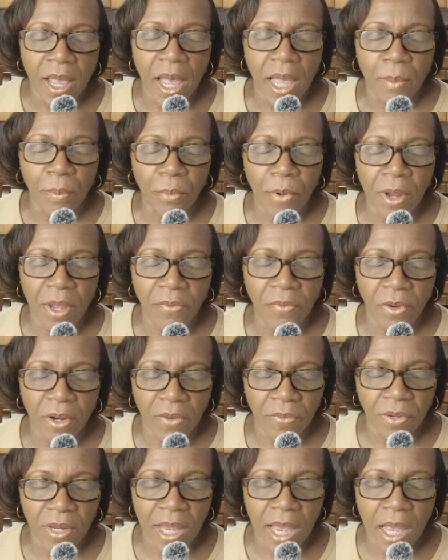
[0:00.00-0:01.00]
I pray for
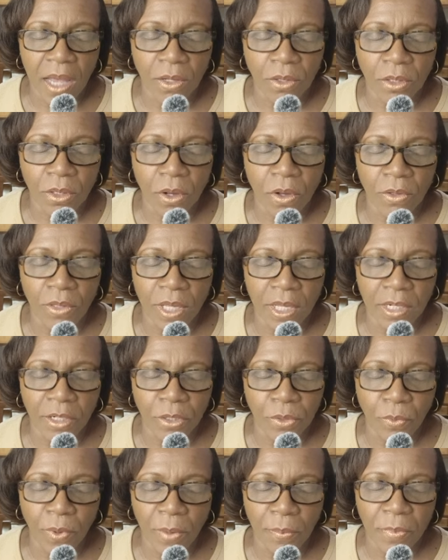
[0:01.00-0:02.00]
every household that
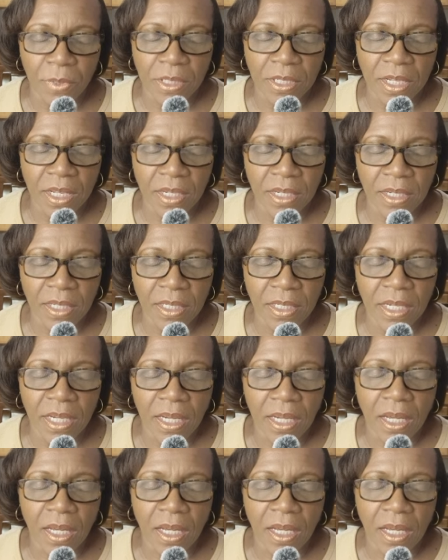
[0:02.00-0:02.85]
is represented